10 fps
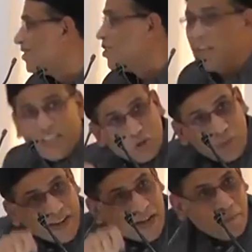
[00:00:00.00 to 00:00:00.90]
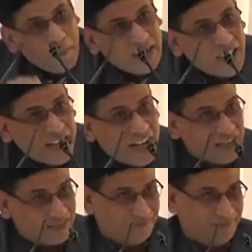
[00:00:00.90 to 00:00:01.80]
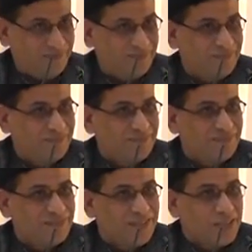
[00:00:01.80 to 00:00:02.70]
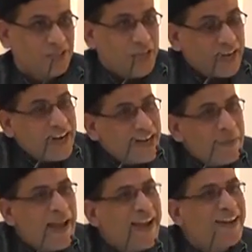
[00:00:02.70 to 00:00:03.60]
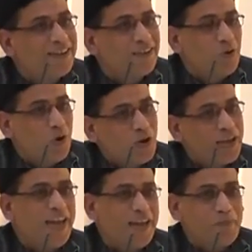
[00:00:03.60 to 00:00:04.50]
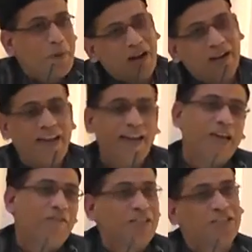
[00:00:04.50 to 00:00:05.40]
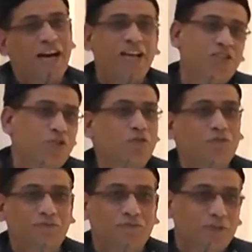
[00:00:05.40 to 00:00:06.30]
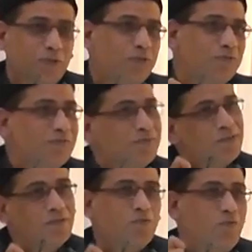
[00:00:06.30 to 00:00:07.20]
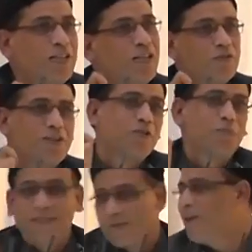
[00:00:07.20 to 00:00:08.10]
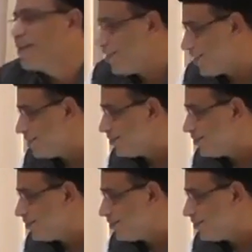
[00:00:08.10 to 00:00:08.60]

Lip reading: She is to be compensated. She can demand, okay, per day I will charge you 1,000 rupees, whatever.